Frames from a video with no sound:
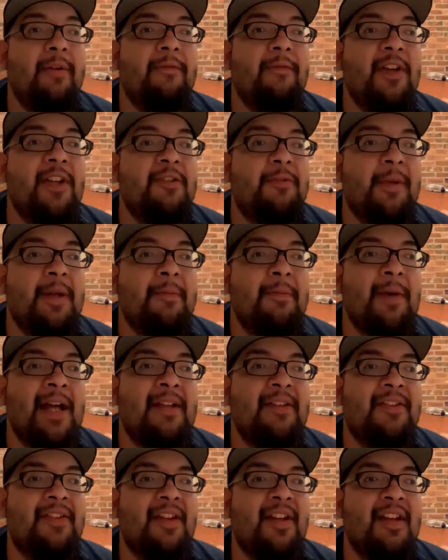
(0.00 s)
Vince
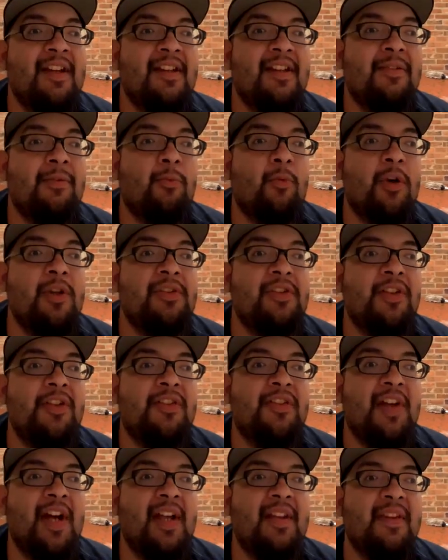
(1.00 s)
McMahon says once you
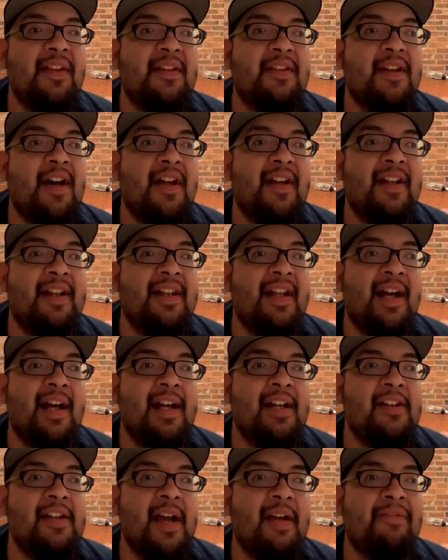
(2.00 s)
sign the dotted
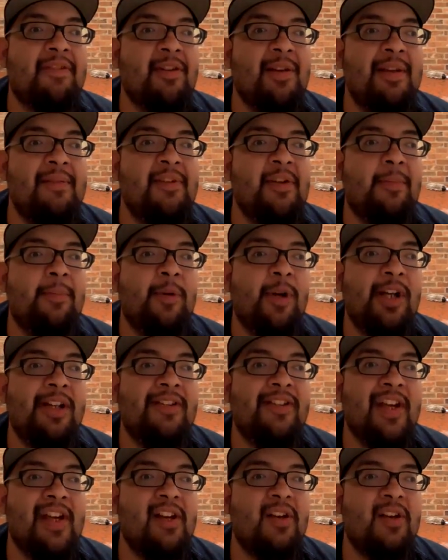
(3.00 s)
line, you have to leave your brains at